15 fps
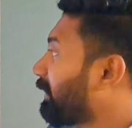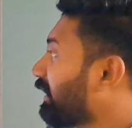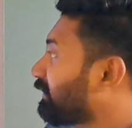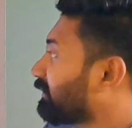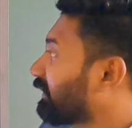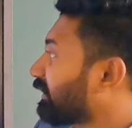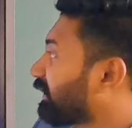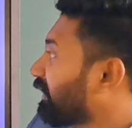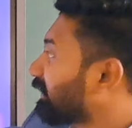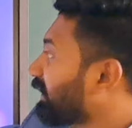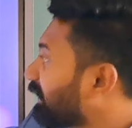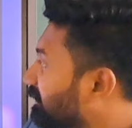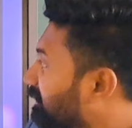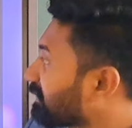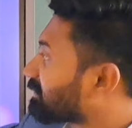man.
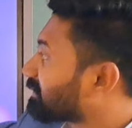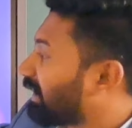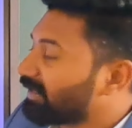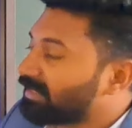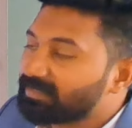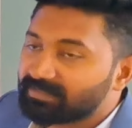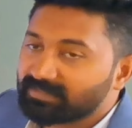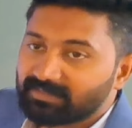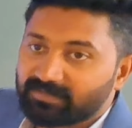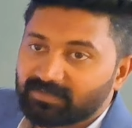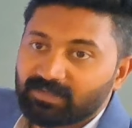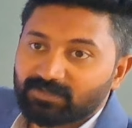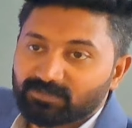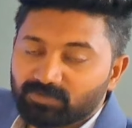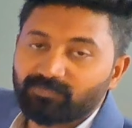Again, H is silent here.
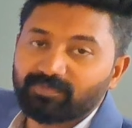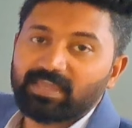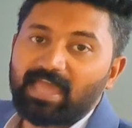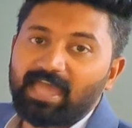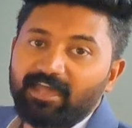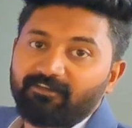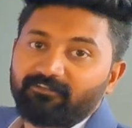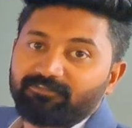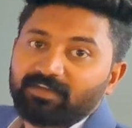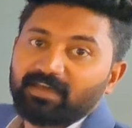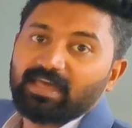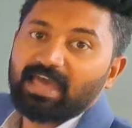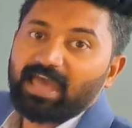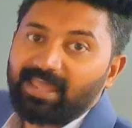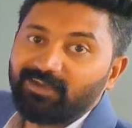So we have
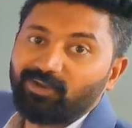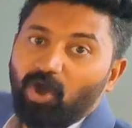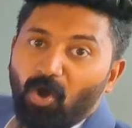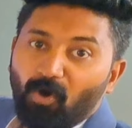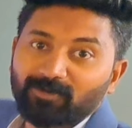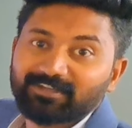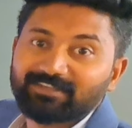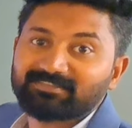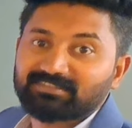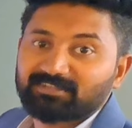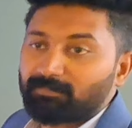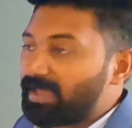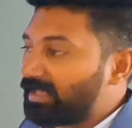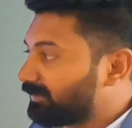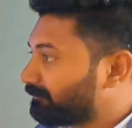an
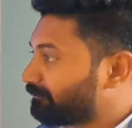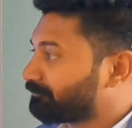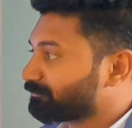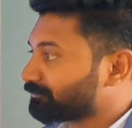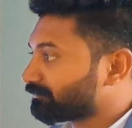honest man.